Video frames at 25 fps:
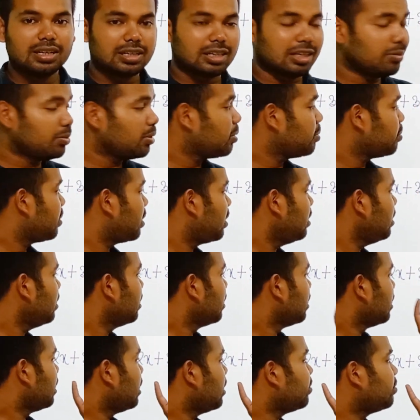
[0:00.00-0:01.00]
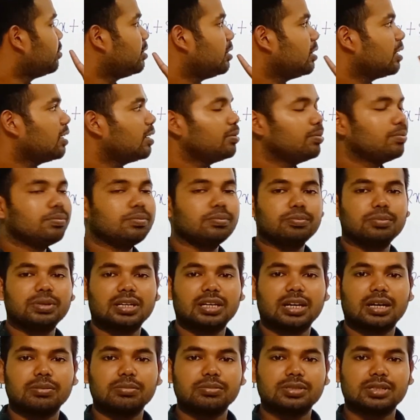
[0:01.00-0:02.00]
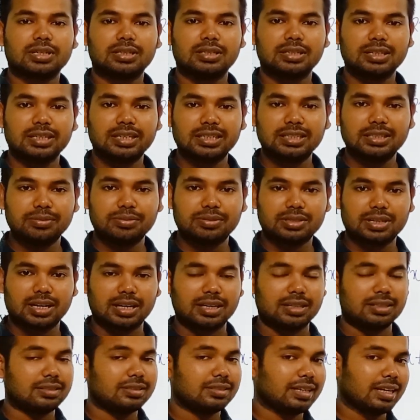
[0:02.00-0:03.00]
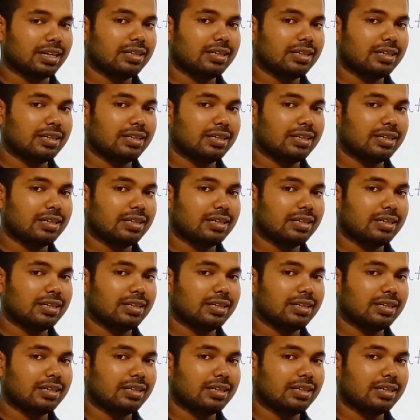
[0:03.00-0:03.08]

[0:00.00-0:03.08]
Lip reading: Remember, if there becomes a negative sign,